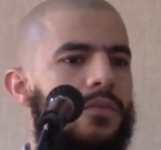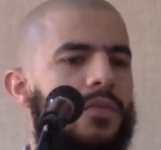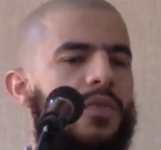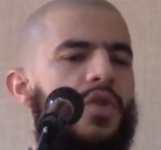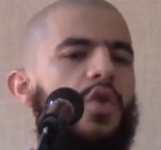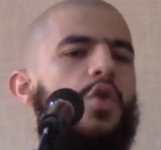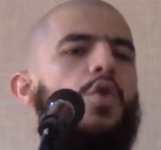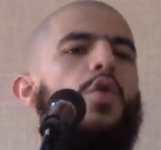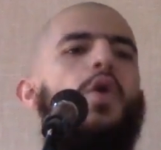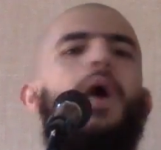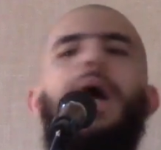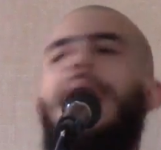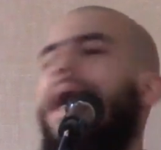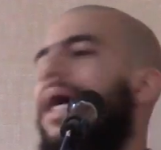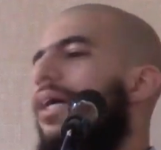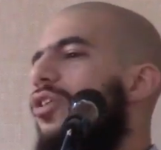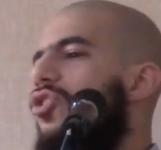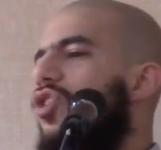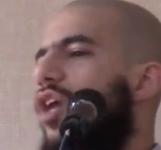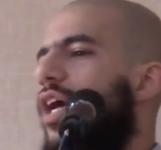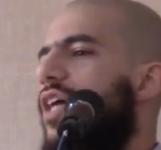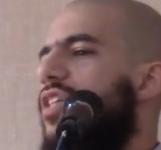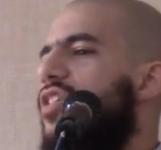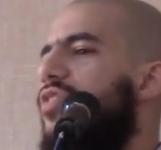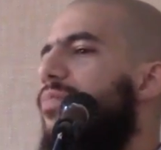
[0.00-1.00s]
Do
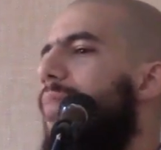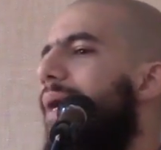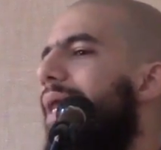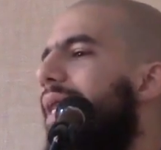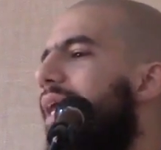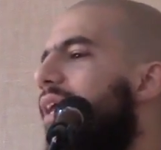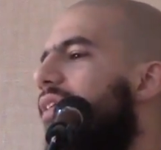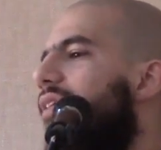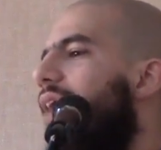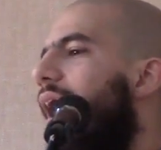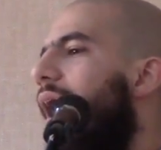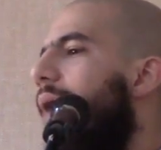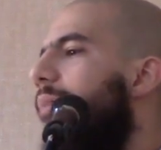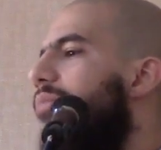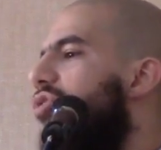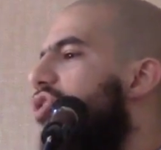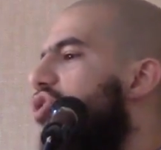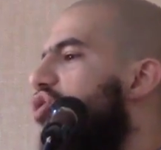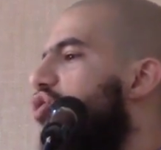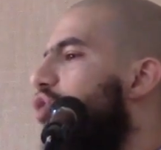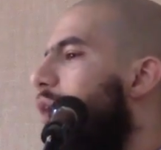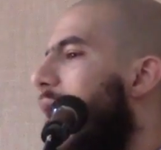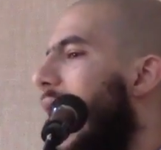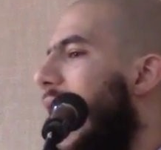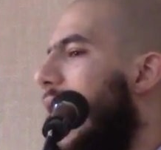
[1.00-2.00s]
Hajj as many times
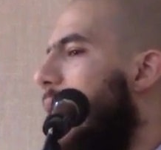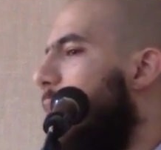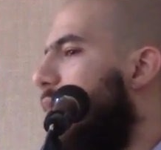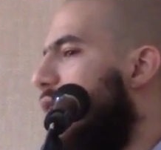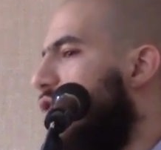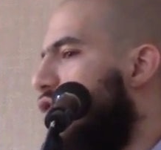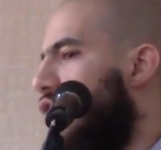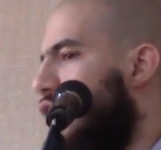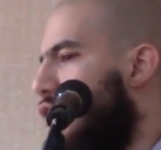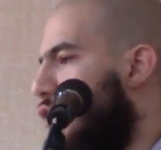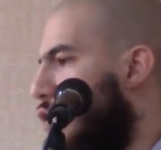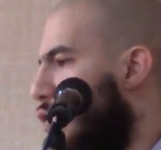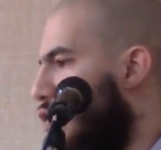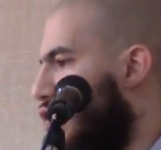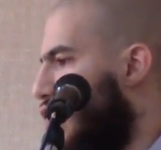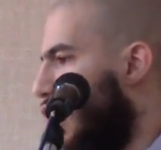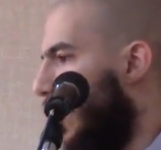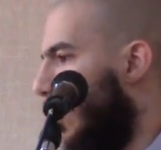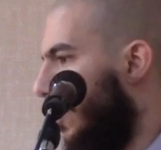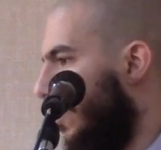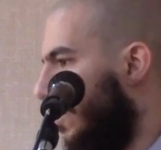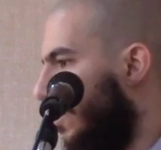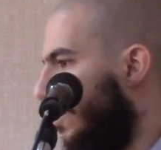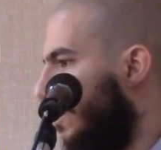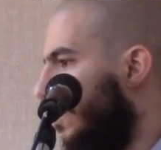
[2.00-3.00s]
as you're able to do
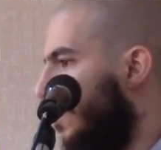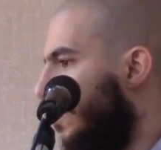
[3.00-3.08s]
so.